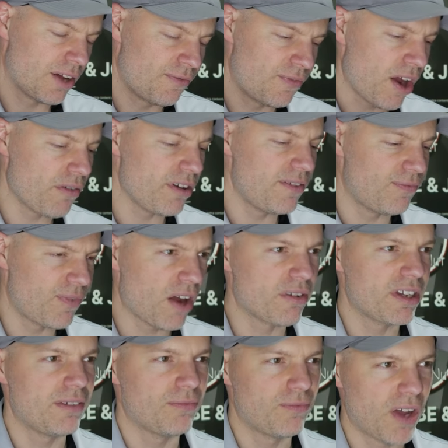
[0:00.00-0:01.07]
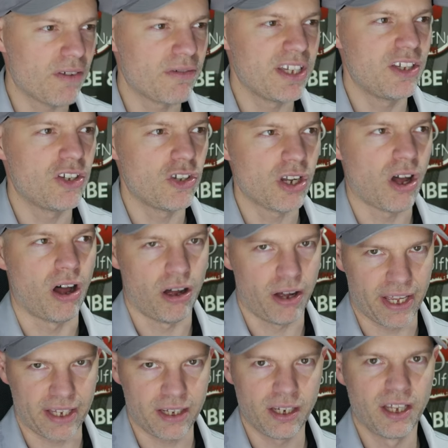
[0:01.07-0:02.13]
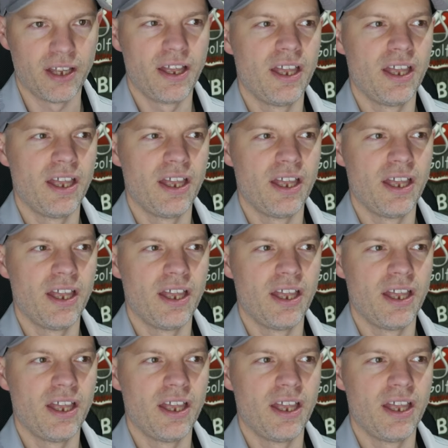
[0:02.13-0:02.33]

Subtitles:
a very, very, very good iron.